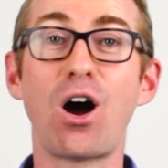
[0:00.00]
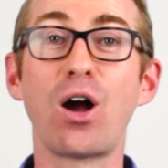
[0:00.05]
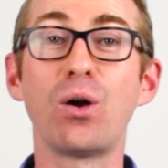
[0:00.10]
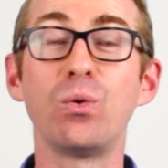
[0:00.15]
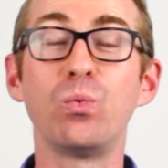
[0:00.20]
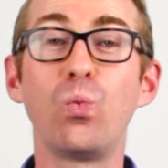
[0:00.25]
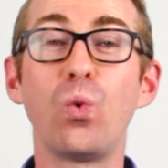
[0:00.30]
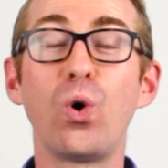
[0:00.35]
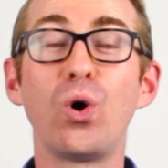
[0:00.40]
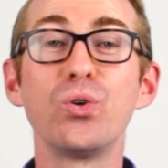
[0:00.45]

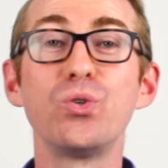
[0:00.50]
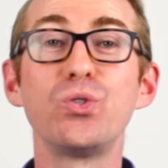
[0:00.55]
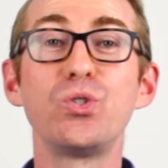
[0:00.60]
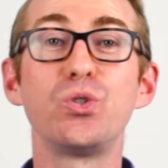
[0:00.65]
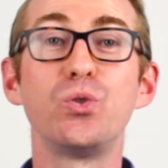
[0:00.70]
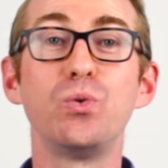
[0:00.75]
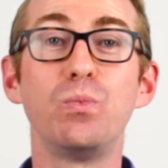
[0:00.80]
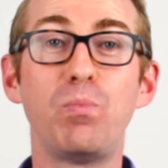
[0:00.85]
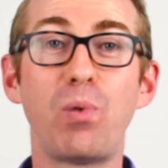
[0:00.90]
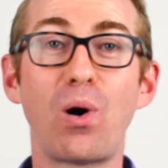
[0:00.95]
I want
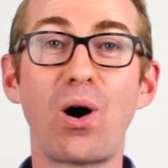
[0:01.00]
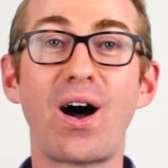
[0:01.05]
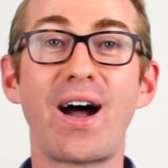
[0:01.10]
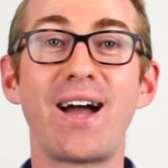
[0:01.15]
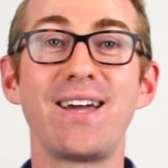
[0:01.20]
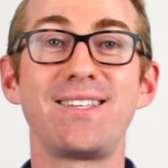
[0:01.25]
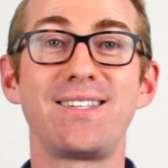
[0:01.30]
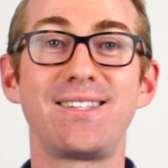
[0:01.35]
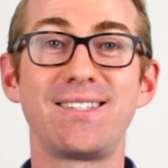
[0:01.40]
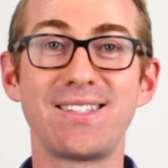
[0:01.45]
to
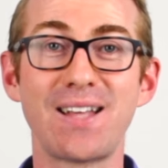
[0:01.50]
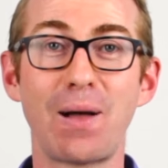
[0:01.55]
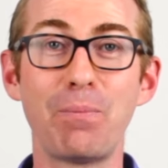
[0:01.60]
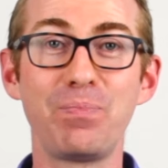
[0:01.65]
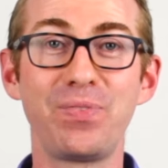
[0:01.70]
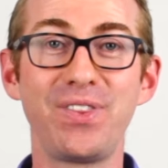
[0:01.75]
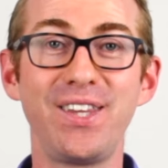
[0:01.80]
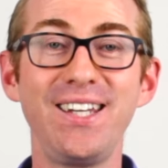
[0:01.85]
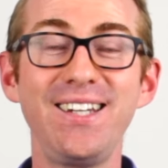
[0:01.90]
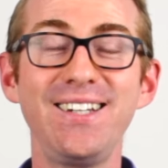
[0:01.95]
buy
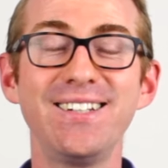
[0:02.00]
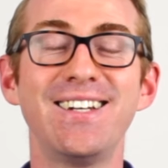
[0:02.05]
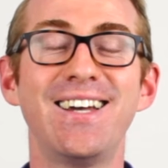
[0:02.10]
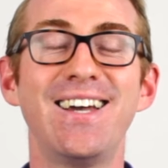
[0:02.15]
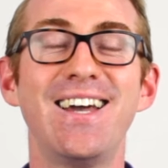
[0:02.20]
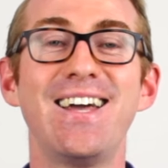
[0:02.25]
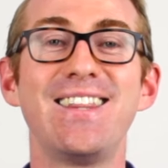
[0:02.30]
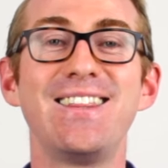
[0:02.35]
something.